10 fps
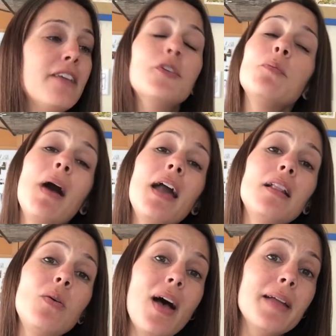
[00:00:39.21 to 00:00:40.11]
If your
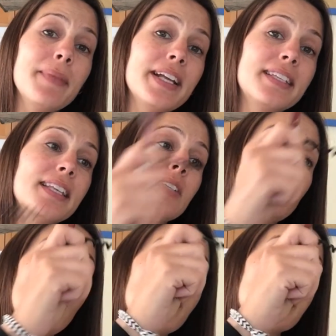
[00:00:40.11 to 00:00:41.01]
bottle of wine makes this
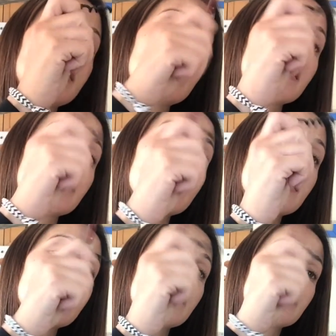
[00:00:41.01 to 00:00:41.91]
noise,
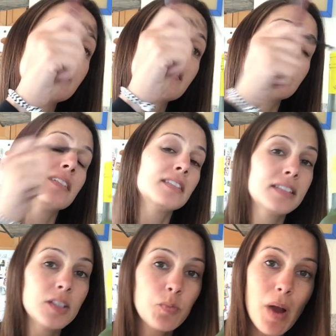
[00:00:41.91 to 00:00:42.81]

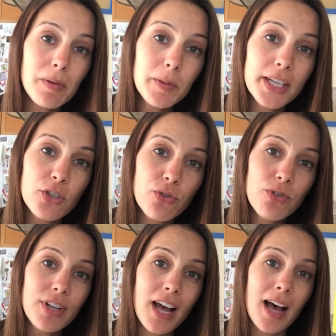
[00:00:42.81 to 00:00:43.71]
it's probably a
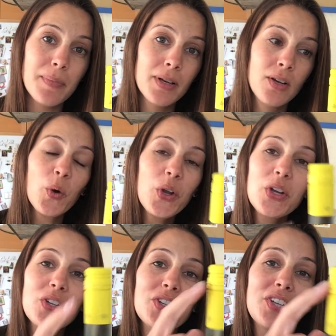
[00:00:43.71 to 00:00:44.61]
screw top. Or you
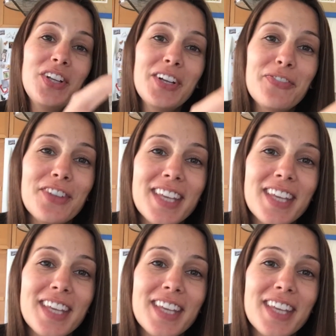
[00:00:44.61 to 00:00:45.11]
could just look for